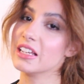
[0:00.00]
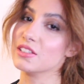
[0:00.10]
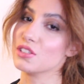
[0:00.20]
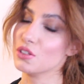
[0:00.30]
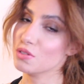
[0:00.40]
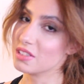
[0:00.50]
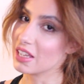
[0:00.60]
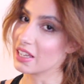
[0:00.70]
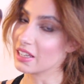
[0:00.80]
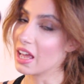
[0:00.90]
is
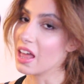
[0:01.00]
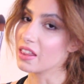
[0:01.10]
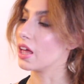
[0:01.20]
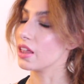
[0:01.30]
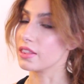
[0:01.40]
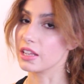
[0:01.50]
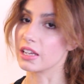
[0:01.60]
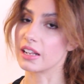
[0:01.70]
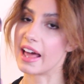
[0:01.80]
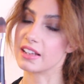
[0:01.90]
using
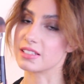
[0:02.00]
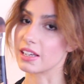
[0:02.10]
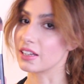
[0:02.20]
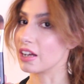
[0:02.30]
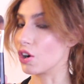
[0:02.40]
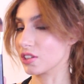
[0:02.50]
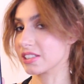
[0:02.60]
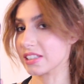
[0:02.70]
the classic or